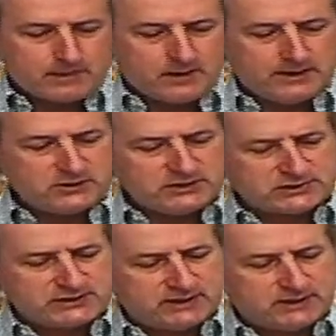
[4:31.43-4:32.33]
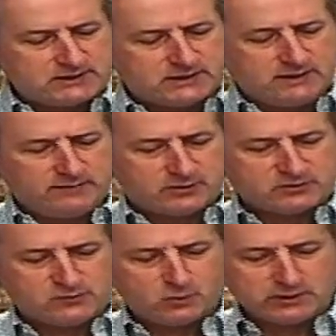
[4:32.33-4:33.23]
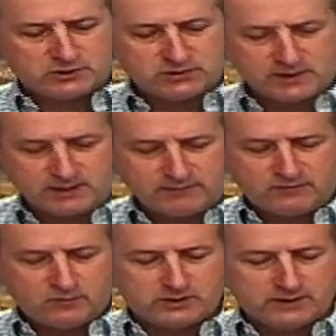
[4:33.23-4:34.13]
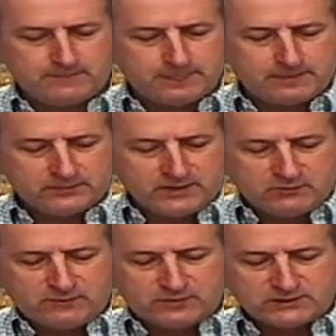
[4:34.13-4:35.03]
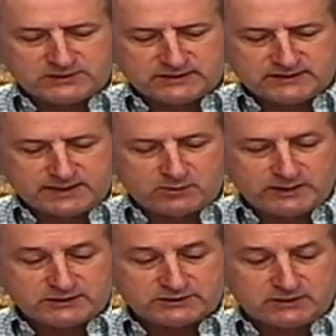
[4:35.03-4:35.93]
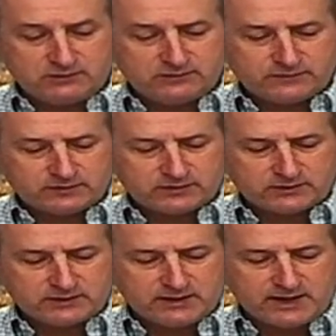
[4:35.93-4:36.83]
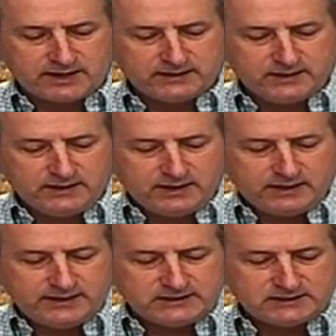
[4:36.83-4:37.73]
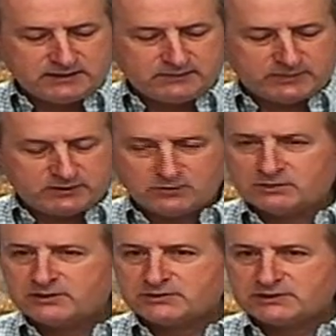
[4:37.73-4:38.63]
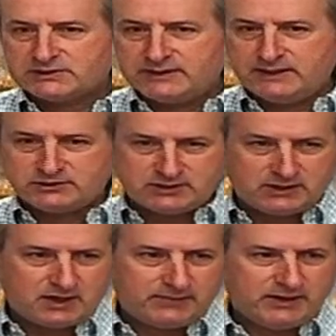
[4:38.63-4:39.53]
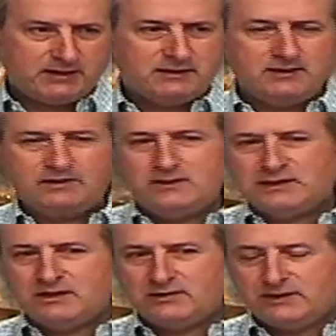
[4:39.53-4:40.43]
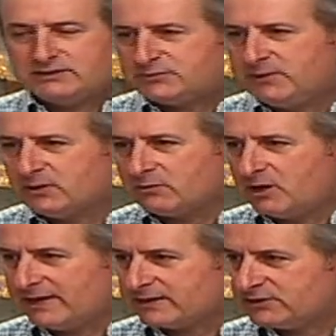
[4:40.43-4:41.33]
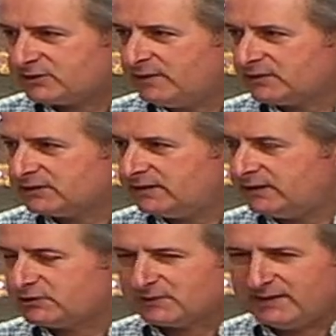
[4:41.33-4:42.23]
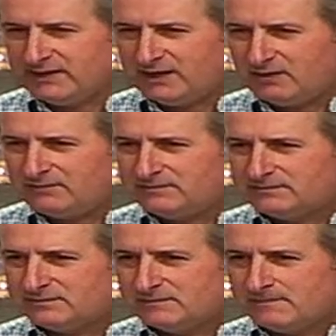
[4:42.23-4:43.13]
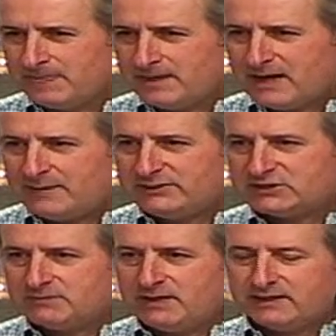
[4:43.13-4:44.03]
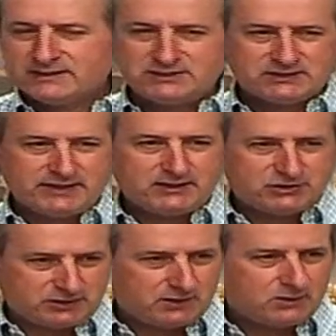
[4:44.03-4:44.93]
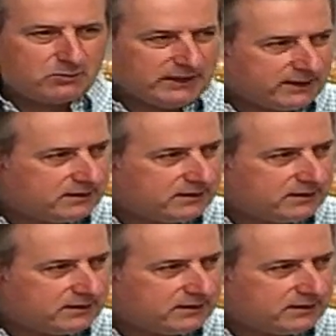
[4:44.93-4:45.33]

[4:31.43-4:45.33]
And Jesus said this in verse 40, John 11, 40. Well, first he said, take away the stone, for 39. And they said, but Lord, there's a stench. How many, you know, in the spirit realm, I can smell a stench right now. I've been smelling a stench all week.